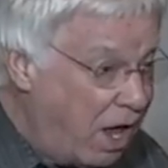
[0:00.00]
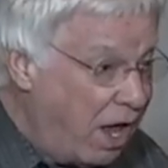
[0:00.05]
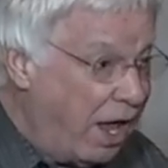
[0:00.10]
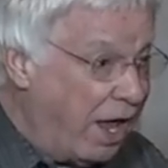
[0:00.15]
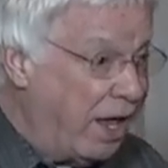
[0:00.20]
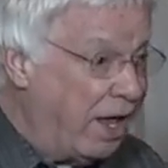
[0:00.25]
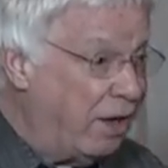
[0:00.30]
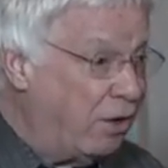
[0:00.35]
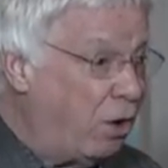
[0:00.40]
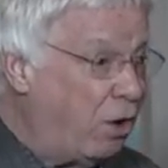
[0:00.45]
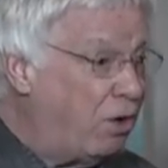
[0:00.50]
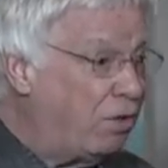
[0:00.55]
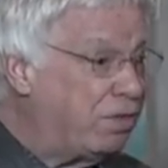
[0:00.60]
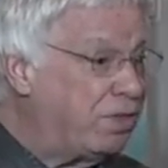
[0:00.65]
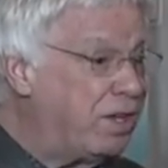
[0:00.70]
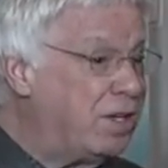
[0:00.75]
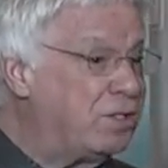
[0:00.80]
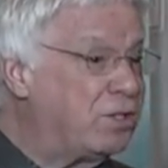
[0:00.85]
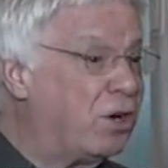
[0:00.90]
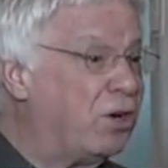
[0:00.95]
and all
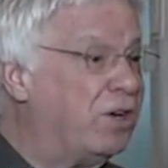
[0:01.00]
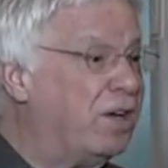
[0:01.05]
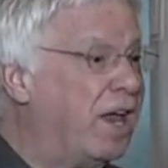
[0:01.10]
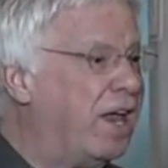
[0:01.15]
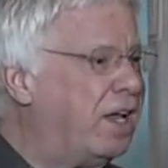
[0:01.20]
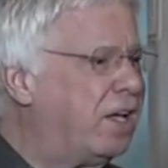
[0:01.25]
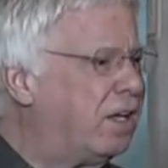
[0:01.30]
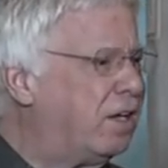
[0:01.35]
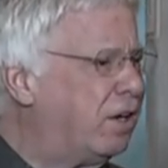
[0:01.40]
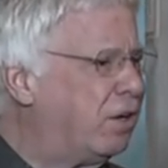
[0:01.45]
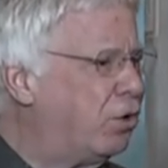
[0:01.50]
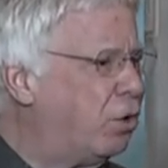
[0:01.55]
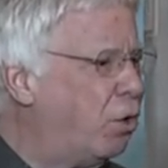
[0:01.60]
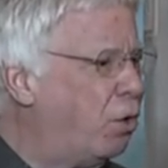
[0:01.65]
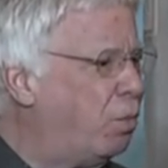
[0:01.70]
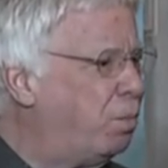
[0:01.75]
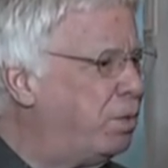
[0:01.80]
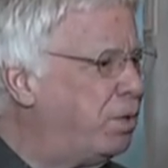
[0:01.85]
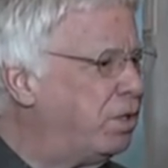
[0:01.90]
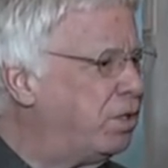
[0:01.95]
things are naked and
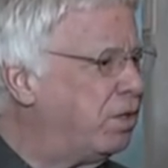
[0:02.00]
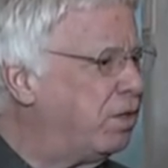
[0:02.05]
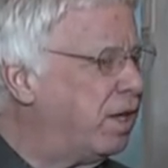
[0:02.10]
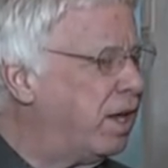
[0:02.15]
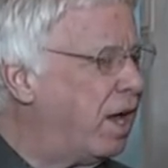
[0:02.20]
open to the